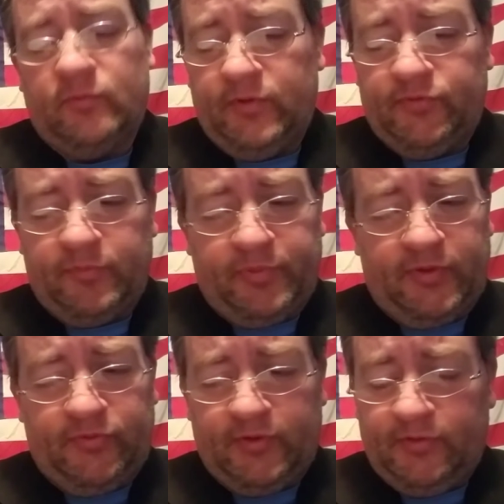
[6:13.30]
Rest in
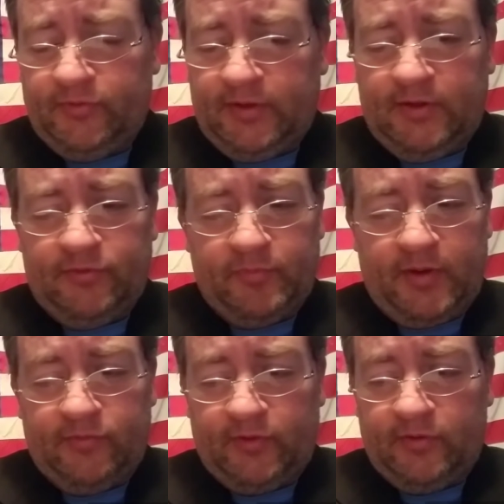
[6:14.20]
peace to those kids,
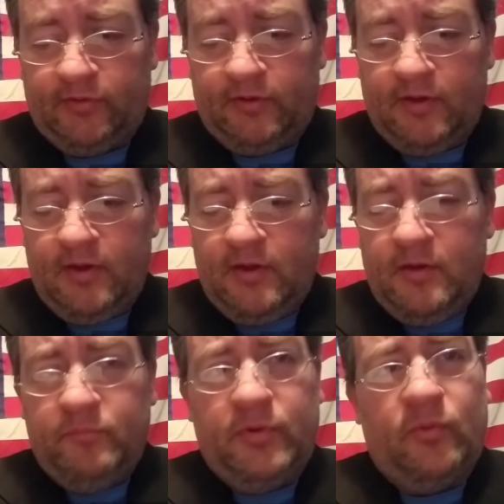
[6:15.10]
man. Tragedy.
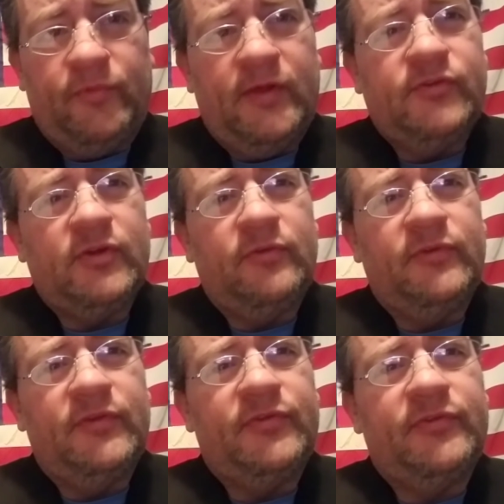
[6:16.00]
But when they showed
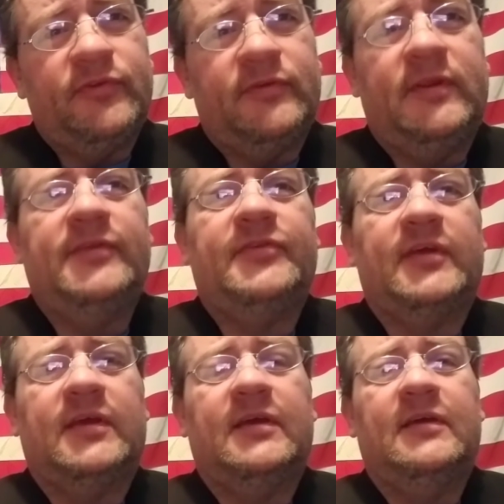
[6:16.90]
this
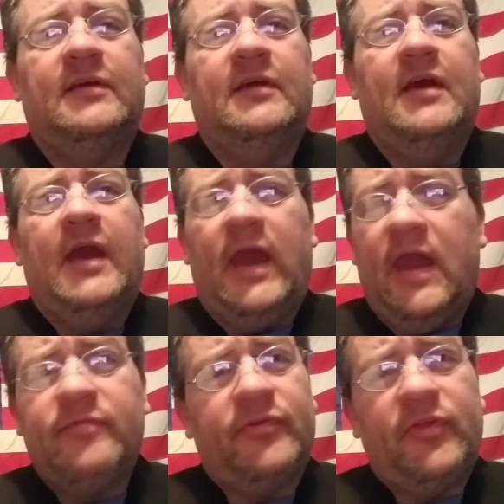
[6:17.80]
statistic,
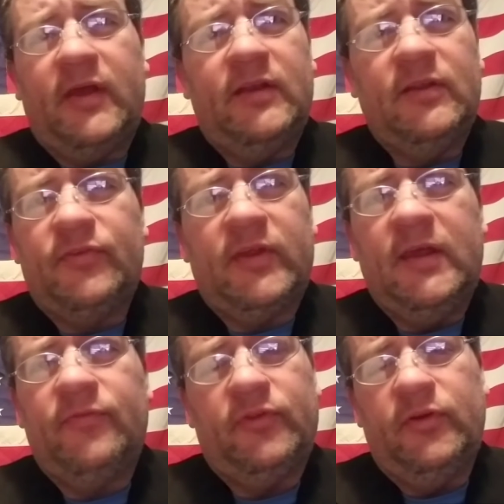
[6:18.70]
everything doesn't
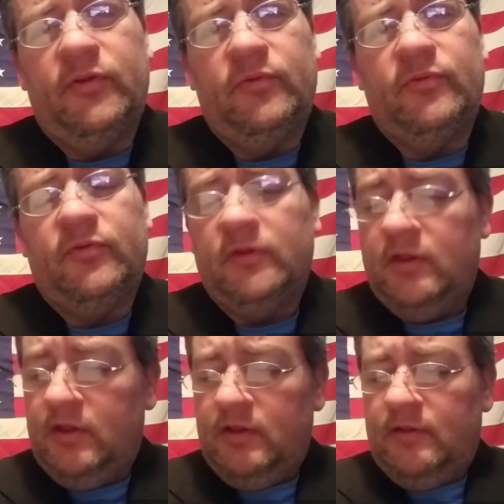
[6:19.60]
hit the news.
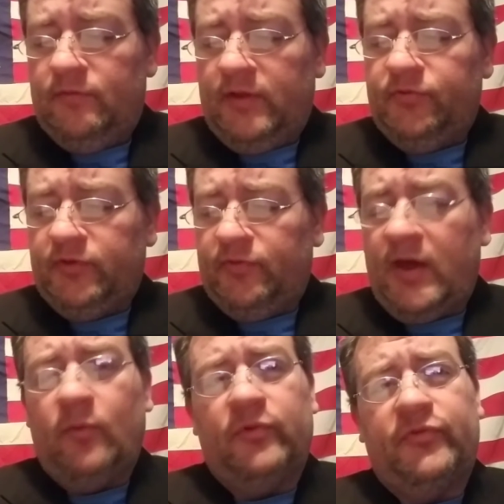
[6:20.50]
They said
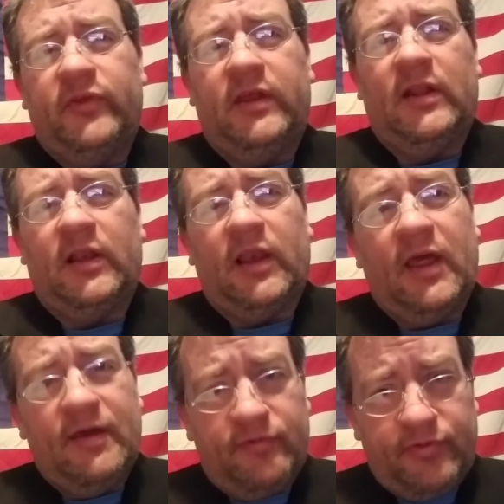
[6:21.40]
that was the
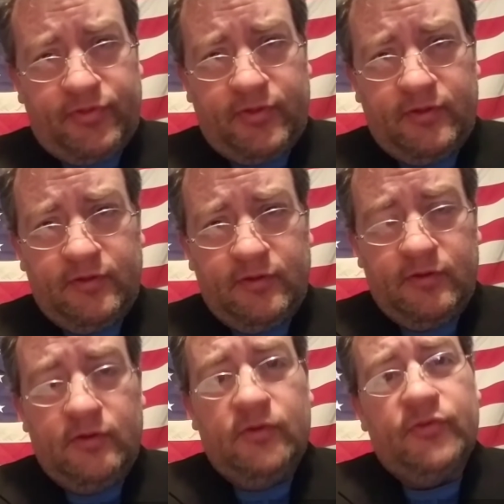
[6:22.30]
11th
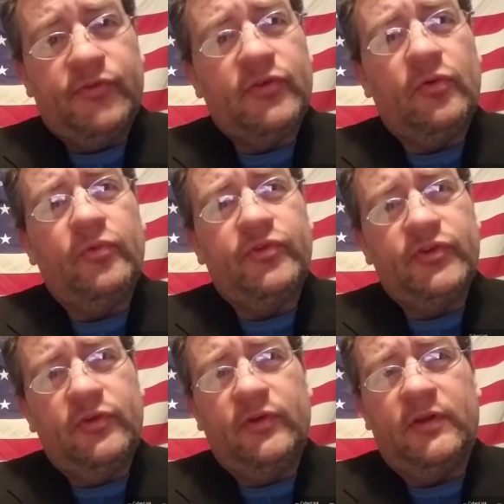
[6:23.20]
school
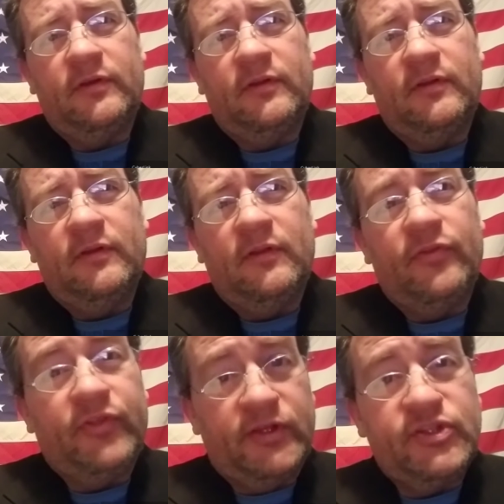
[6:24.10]
shooting
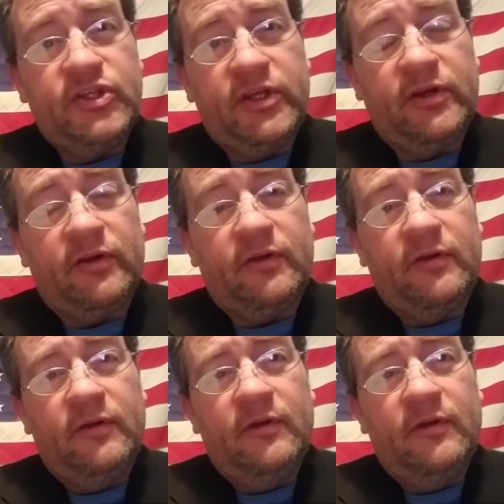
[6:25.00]
this year.